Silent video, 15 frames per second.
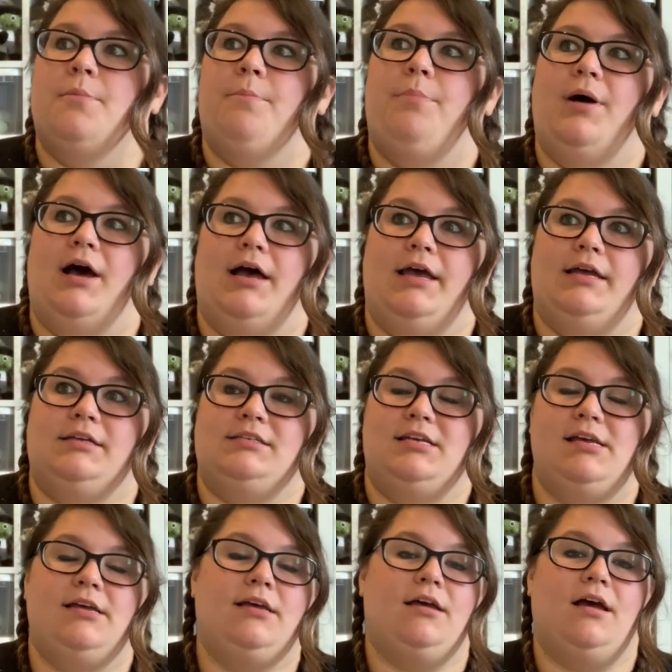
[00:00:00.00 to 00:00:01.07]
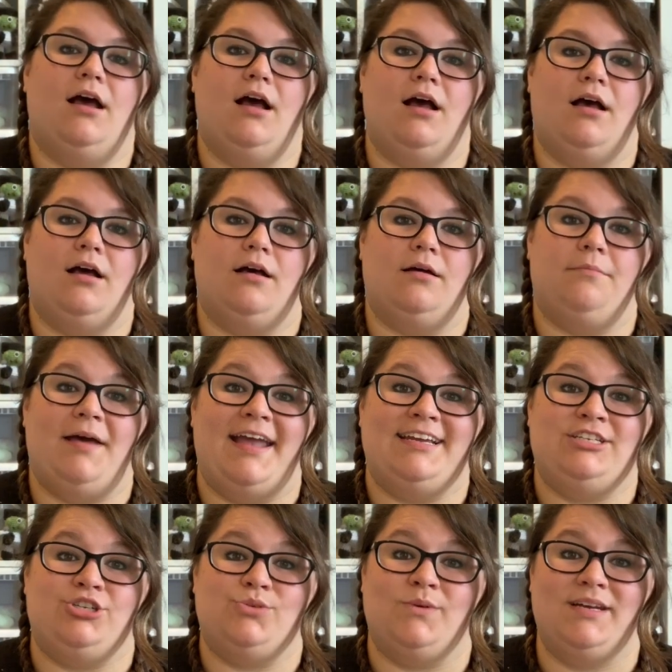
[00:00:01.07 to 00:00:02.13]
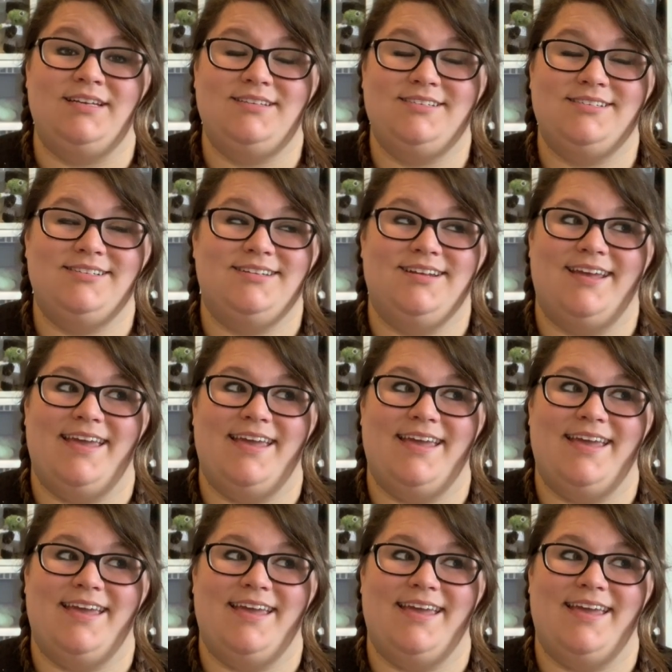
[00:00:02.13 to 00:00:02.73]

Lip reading: But I do it,